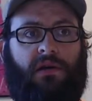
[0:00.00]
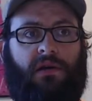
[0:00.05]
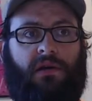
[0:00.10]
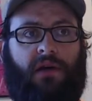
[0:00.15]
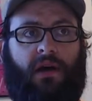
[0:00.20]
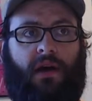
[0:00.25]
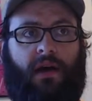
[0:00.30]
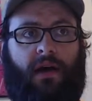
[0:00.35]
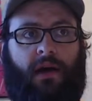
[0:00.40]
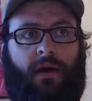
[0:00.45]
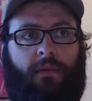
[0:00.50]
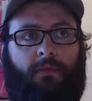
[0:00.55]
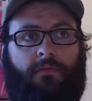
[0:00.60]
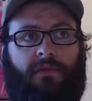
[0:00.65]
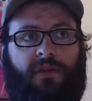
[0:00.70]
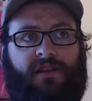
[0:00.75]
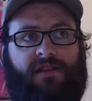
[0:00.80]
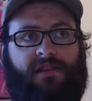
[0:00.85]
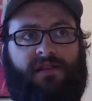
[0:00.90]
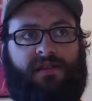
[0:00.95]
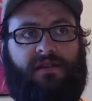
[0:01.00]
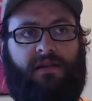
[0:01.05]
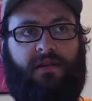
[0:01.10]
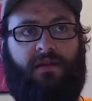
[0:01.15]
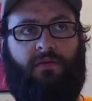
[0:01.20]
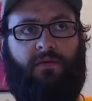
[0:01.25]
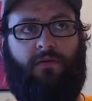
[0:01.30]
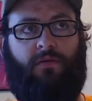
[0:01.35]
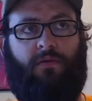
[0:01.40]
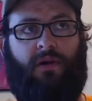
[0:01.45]
Um, let's see
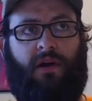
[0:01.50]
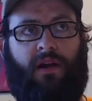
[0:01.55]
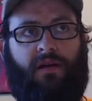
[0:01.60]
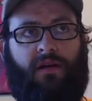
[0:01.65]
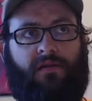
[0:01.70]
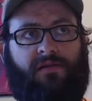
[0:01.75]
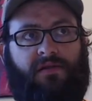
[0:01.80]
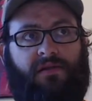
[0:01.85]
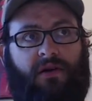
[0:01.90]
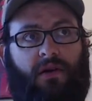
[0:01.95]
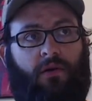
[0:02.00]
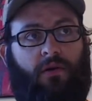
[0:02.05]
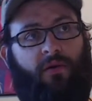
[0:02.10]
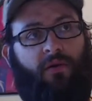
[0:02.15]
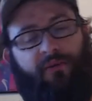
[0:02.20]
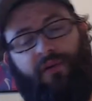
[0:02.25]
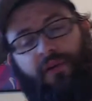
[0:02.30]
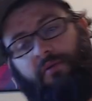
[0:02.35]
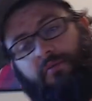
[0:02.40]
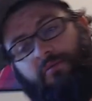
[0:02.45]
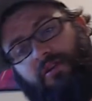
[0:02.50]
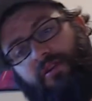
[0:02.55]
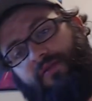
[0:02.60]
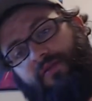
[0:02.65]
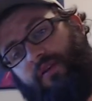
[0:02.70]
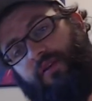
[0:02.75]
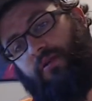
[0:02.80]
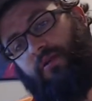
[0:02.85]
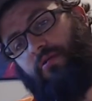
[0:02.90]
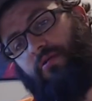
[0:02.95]
what else. Oh, Family
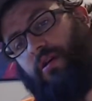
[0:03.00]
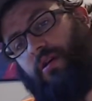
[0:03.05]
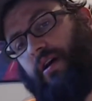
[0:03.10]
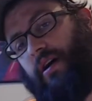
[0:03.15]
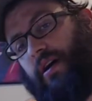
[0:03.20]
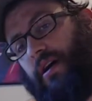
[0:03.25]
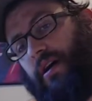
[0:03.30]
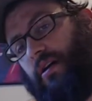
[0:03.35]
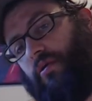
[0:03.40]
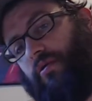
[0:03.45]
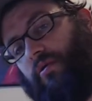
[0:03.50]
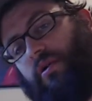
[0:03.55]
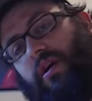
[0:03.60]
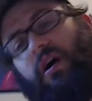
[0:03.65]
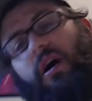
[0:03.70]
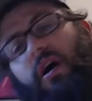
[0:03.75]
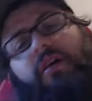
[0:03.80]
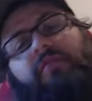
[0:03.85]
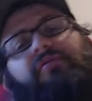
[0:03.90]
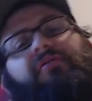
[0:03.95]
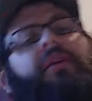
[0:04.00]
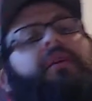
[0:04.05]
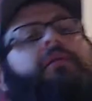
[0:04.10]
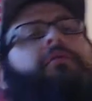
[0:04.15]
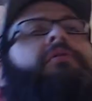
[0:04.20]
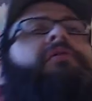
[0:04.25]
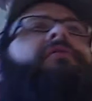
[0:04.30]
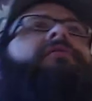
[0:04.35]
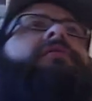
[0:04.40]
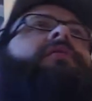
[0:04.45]
Feud. Oh God, Family
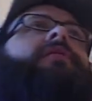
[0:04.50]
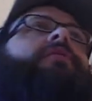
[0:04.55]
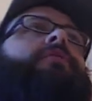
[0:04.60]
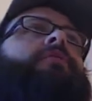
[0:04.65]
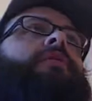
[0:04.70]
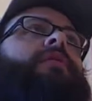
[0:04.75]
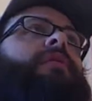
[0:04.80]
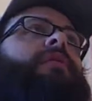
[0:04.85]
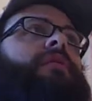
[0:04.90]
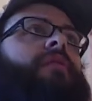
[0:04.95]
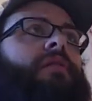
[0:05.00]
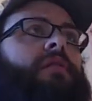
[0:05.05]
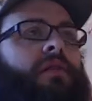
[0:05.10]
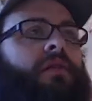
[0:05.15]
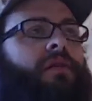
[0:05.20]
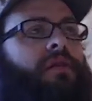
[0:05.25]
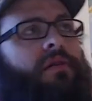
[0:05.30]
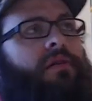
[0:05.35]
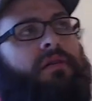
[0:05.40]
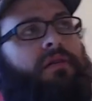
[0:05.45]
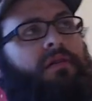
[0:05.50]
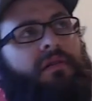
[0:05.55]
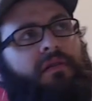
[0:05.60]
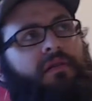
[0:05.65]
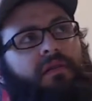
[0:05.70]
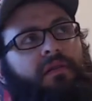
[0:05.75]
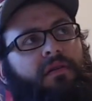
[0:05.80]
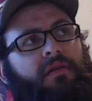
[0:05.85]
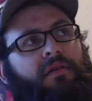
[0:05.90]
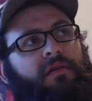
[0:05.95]
Feud.
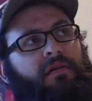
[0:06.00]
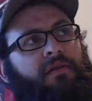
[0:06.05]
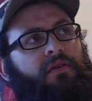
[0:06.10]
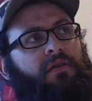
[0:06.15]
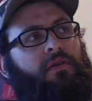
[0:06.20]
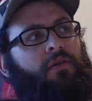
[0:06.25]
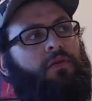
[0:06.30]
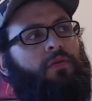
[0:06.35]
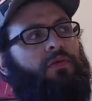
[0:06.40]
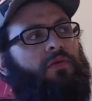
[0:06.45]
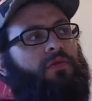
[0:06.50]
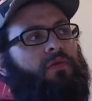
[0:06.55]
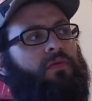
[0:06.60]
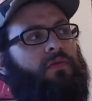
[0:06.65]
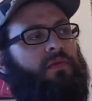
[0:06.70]
You will.